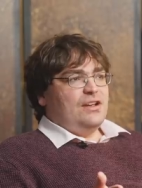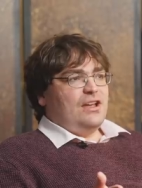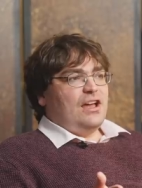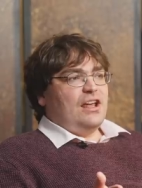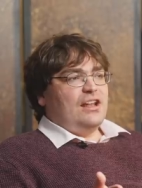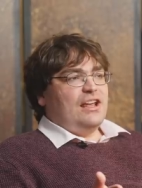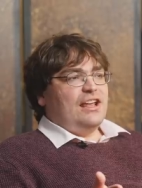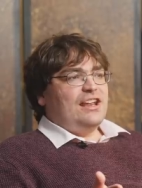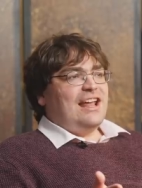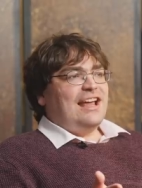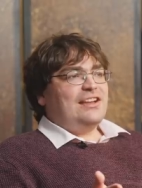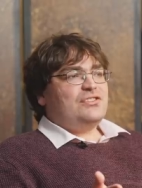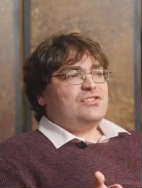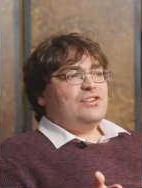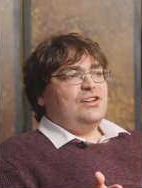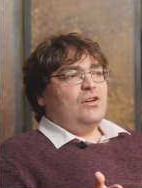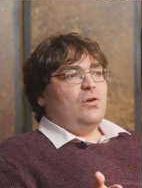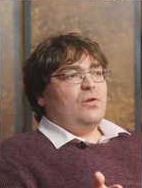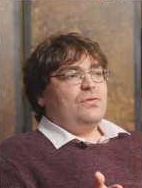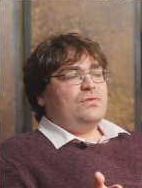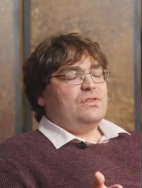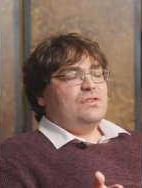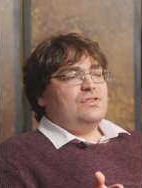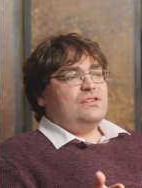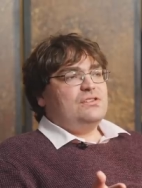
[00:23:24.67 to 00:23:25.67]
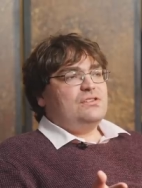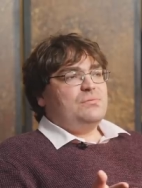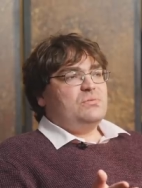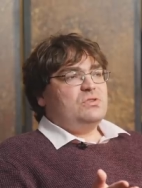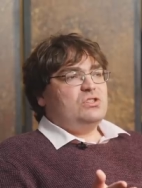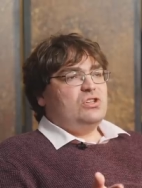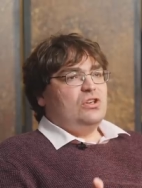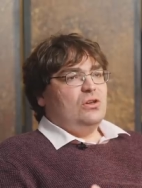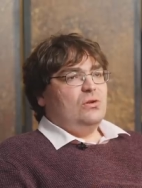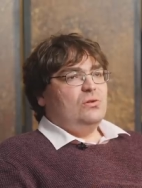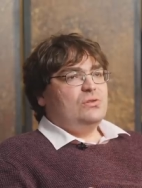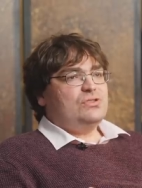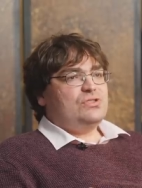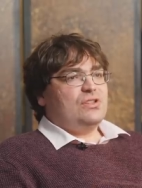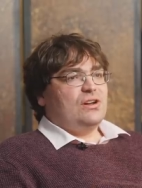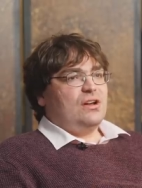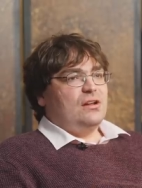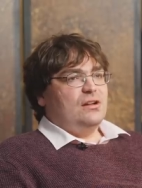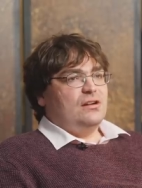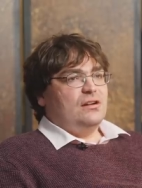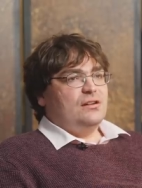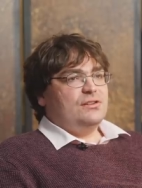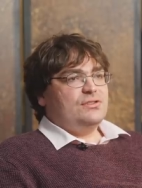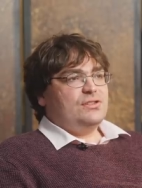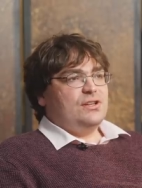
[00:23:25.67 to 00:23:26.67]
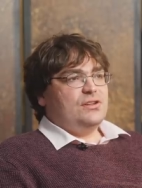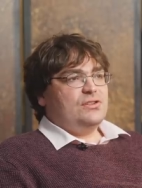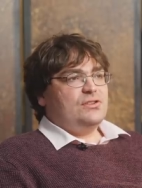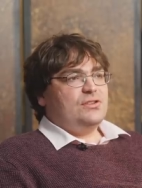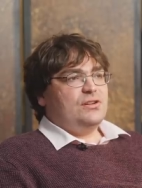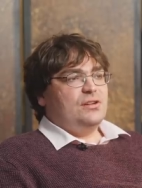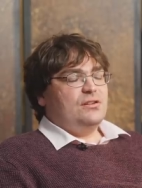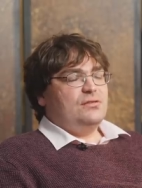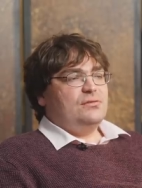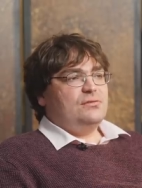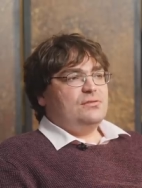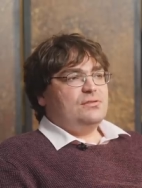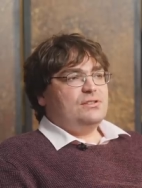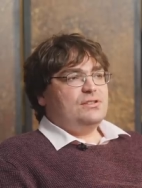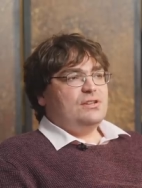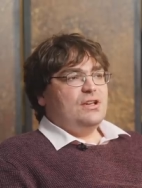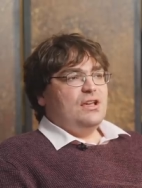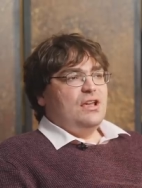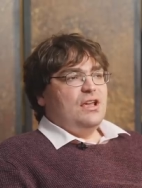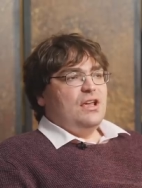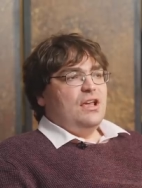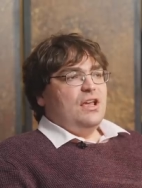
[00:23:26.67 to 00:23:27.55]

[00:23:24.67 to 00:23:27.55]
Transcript: and actually often this obscures the class issues.